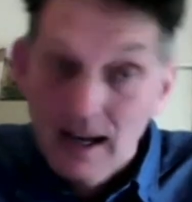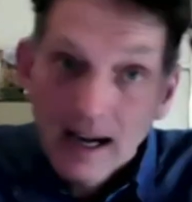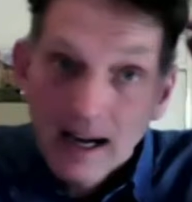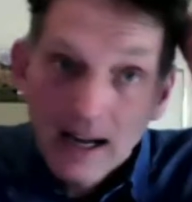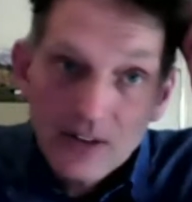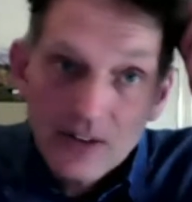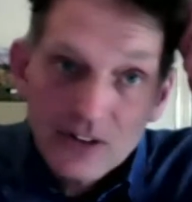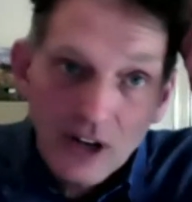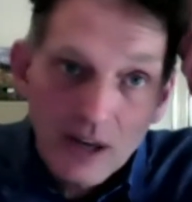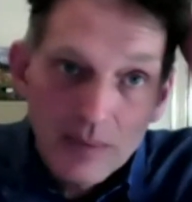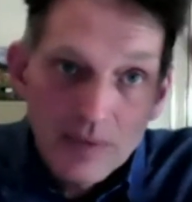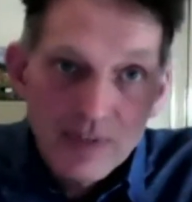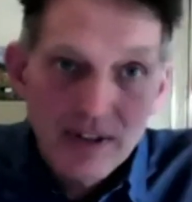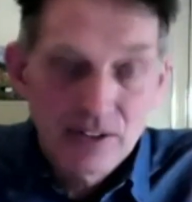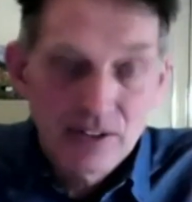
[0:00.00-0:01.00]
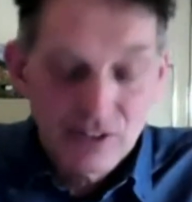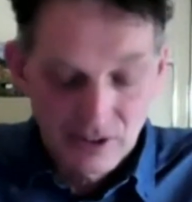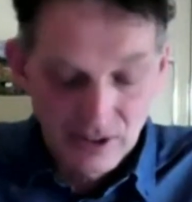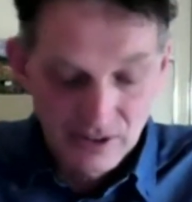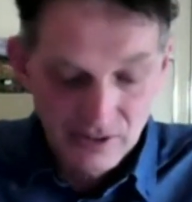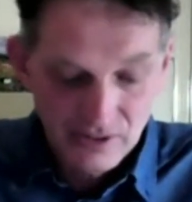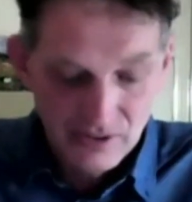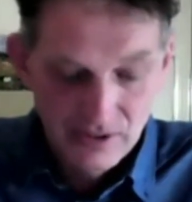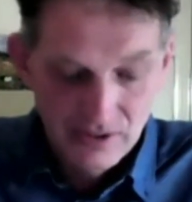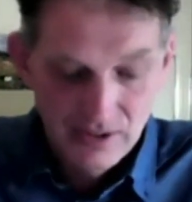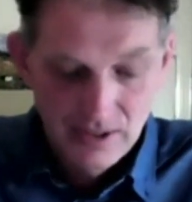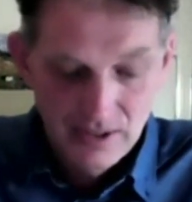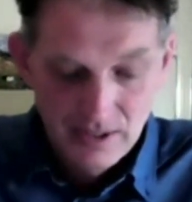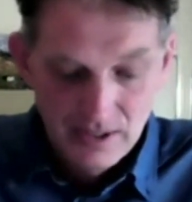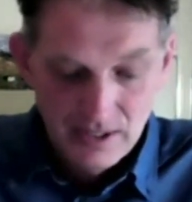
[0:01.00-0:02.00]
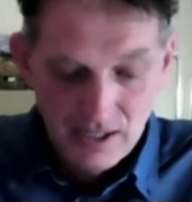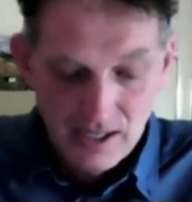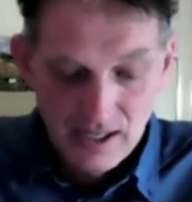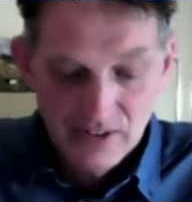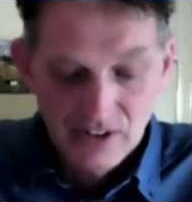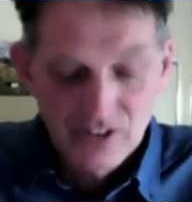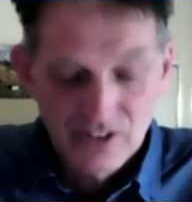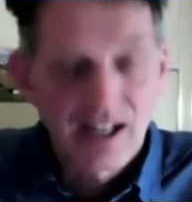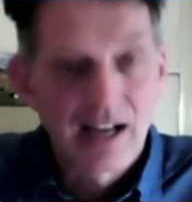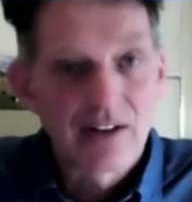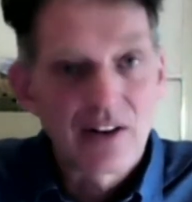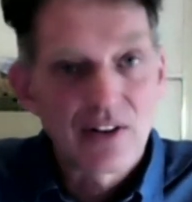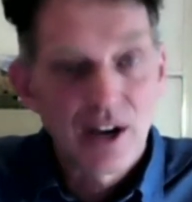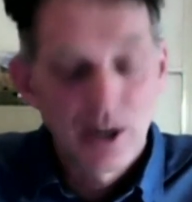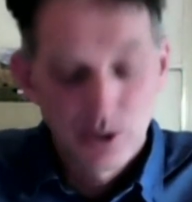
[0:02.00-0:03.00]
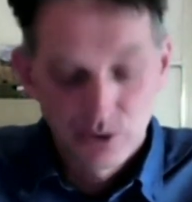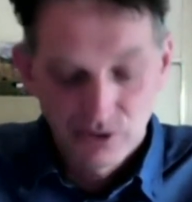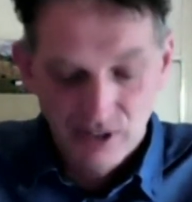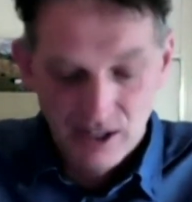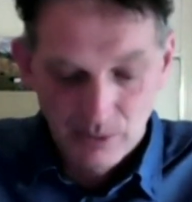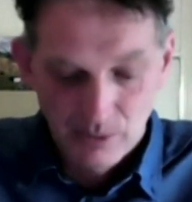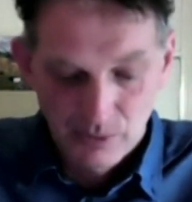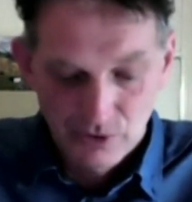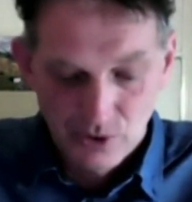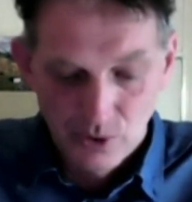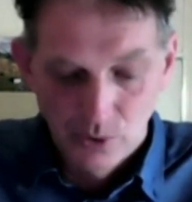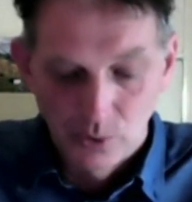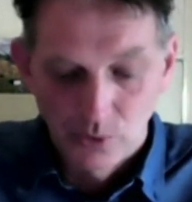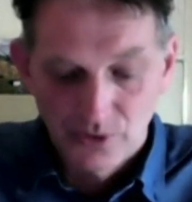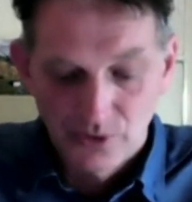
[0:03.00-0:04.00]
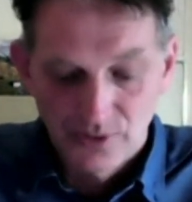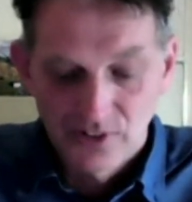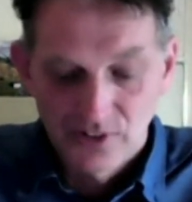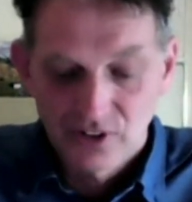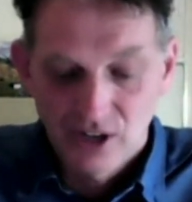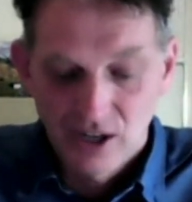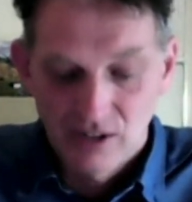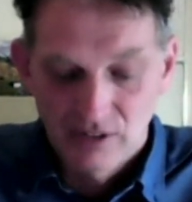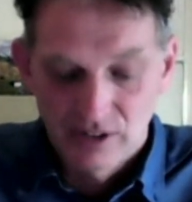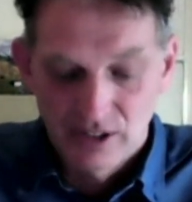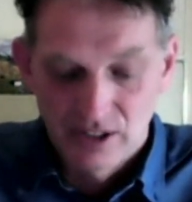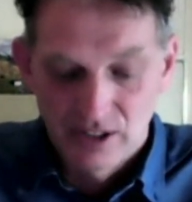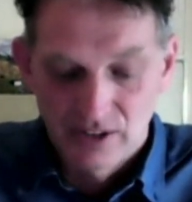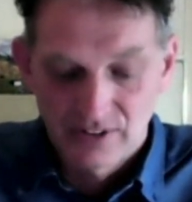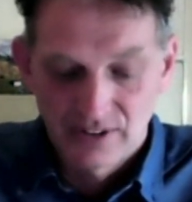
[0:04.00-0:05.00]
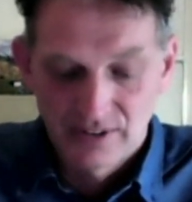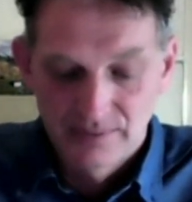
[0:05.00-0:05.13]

At the time of the incident, I understand that the hotel was called the Star and Garter.